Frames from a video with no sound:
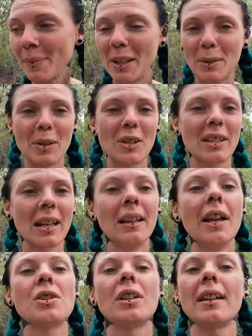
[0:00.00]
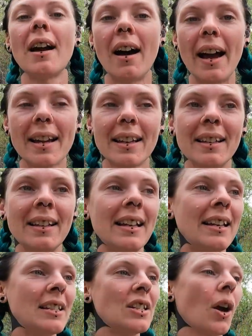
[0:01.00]
This is just a leisurely hike
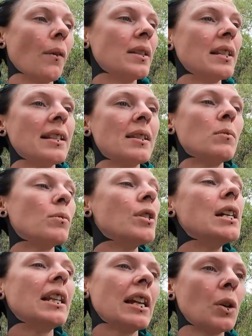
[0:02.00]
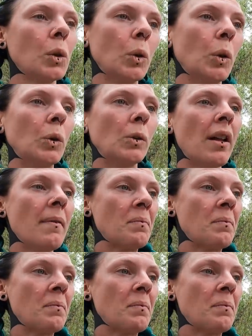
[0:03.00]
to go and see some really cool